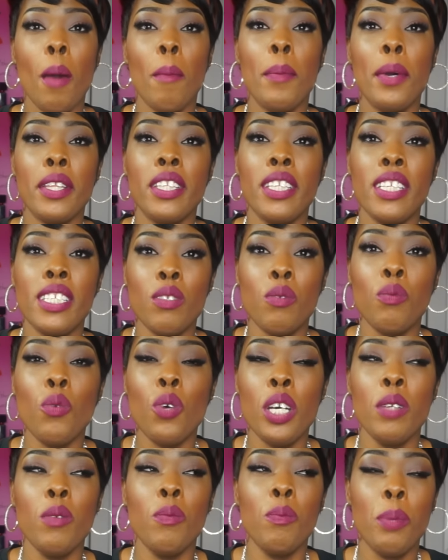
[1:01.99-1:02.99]
But this
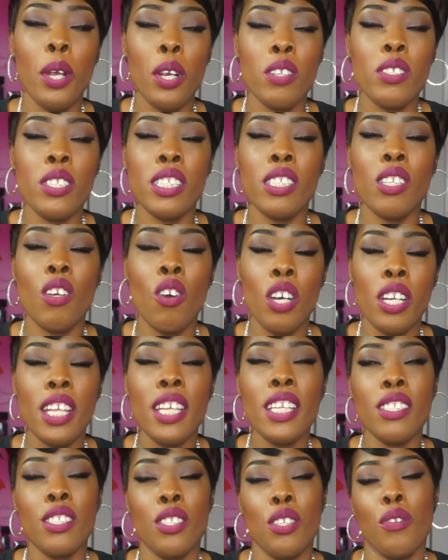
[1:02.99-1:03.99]
one person on
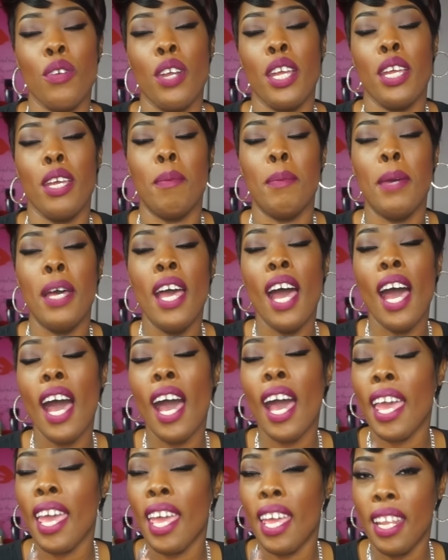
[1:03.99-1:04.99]
Instagram,
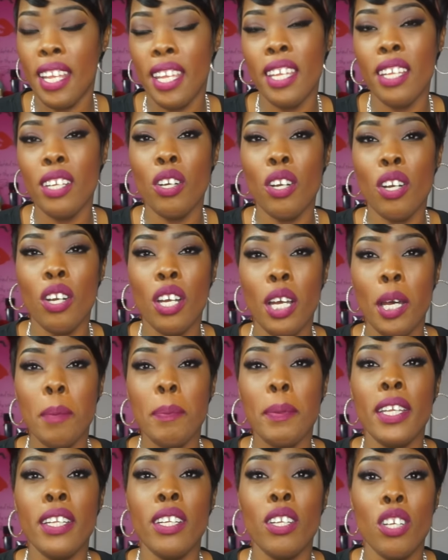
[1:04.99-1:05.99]
I had hit her
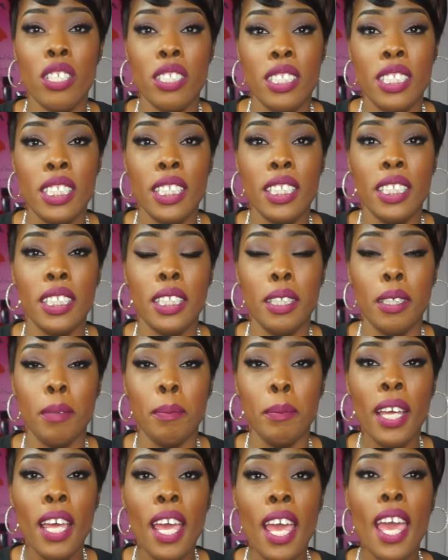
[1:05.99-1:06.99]
up in her
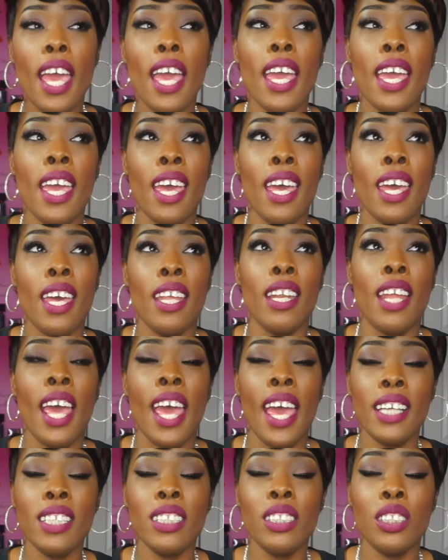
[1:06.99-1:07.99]
DM and
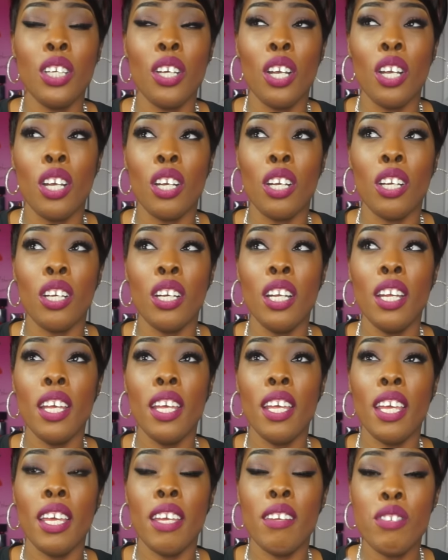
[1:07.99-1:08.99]
asked her
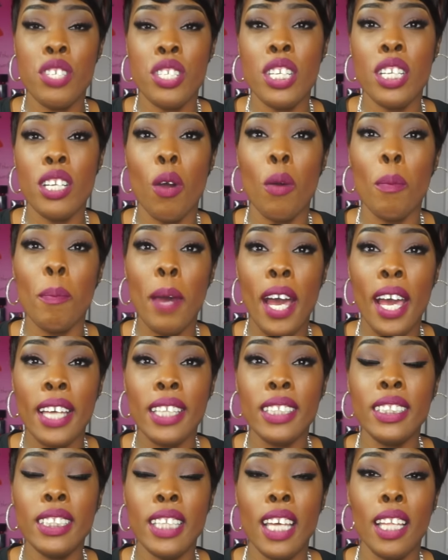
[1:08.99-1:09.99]
if she don't
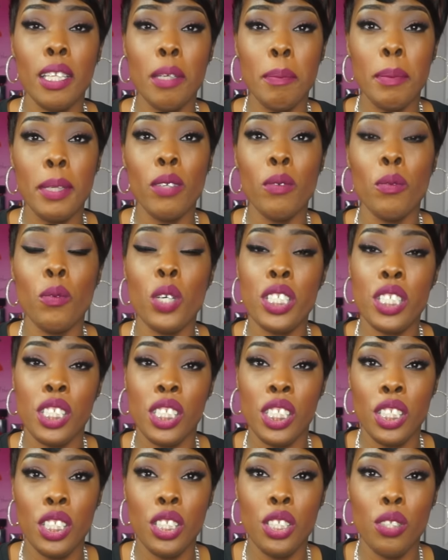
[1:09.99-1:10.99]
mind telling me what
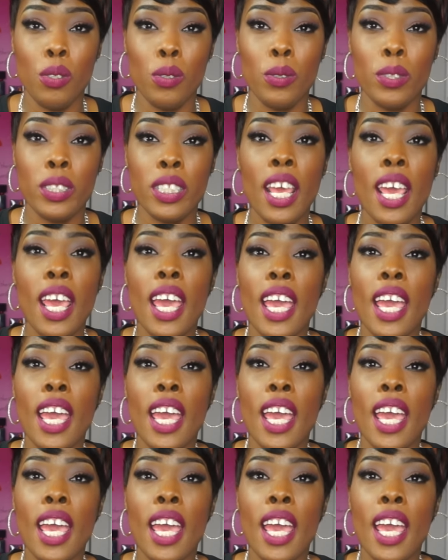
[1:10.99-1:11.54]
she used.